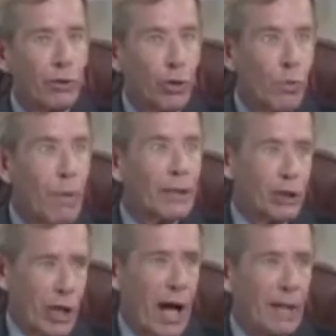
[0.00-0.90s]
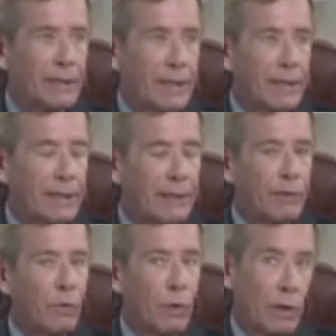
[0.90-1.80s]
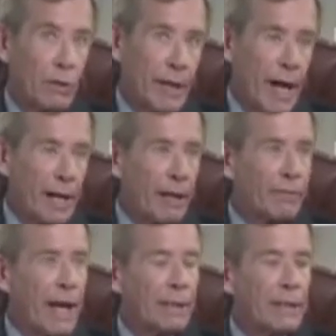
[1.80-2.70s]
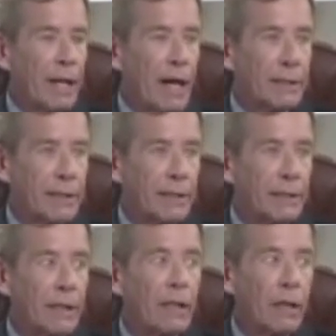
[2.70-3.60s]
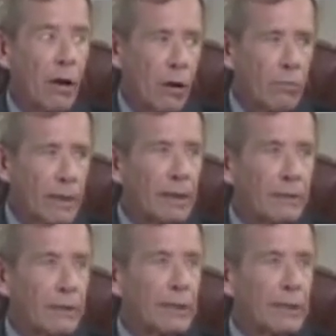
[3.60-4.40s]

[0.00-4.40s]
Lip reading: too much oxidants, if you will, or not enough antioxidants, are really